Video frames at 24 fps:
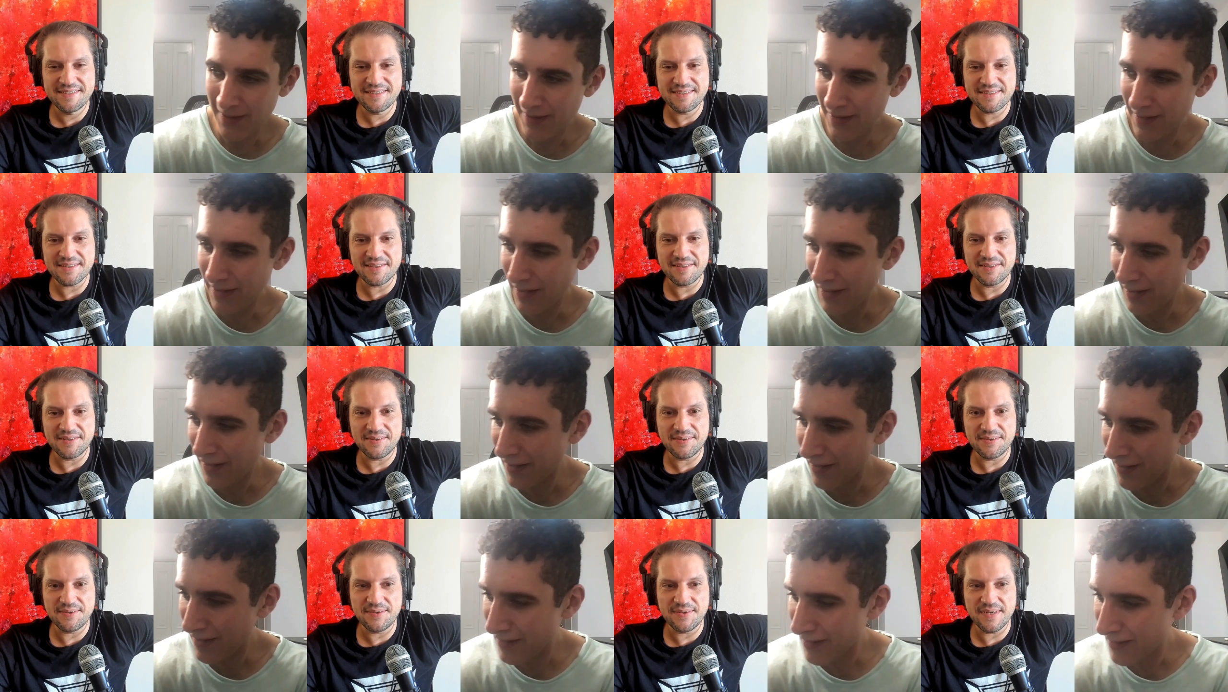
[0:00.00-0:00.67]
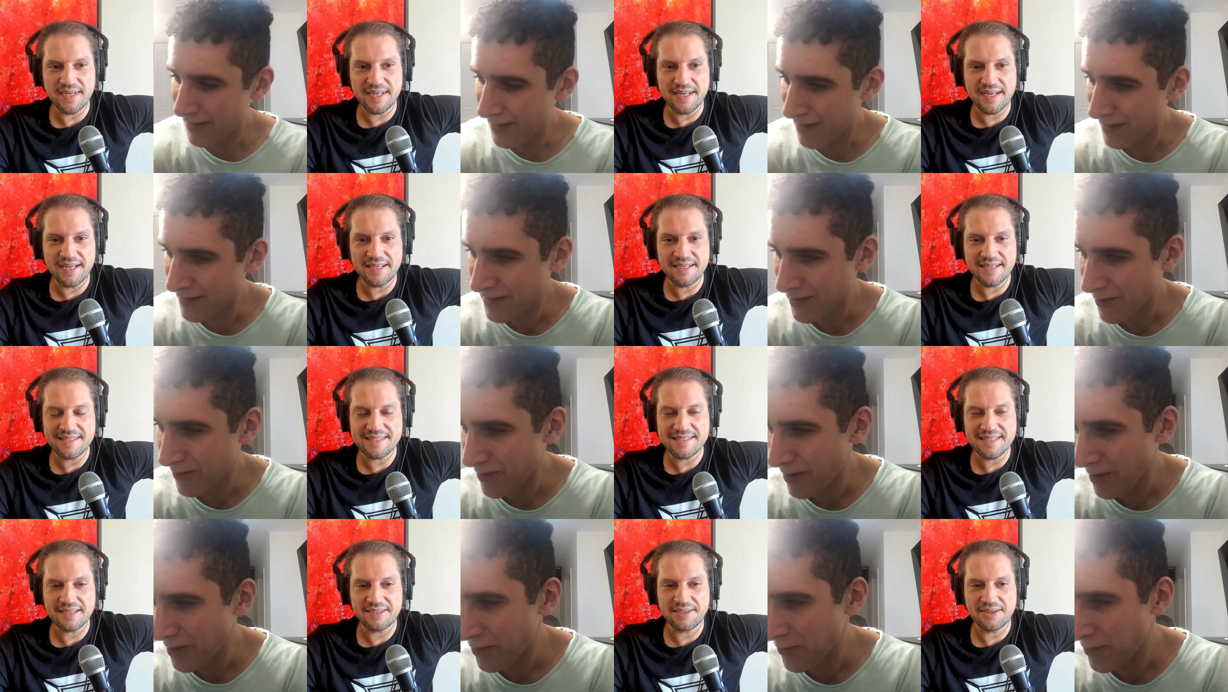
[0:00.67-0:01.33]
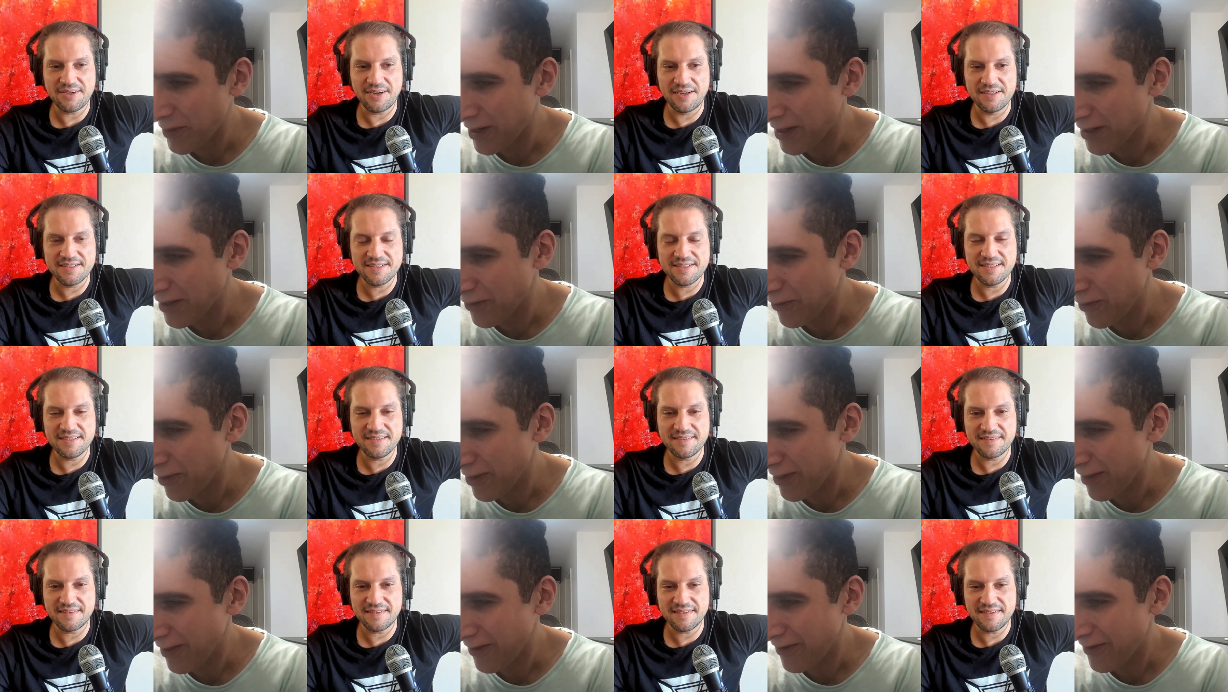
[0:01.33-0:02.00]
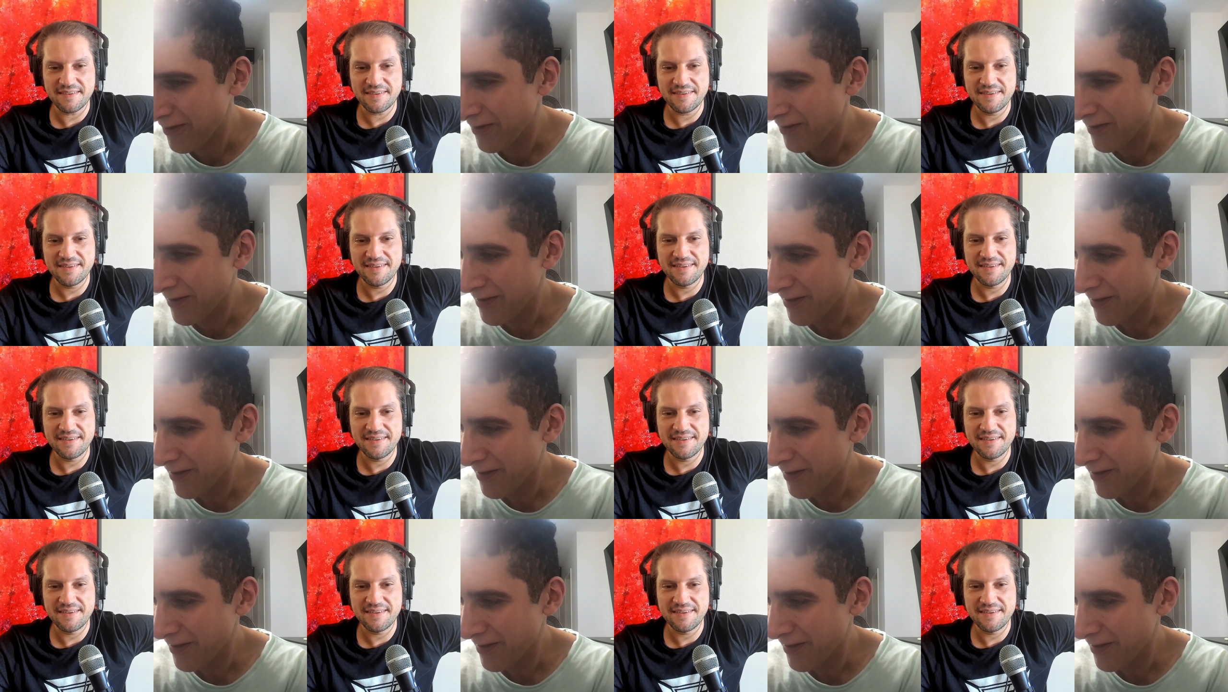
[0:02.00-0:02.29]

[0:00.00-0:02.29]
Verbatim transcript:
Speaker 1: So, yeah. and is like another constant, way to do it,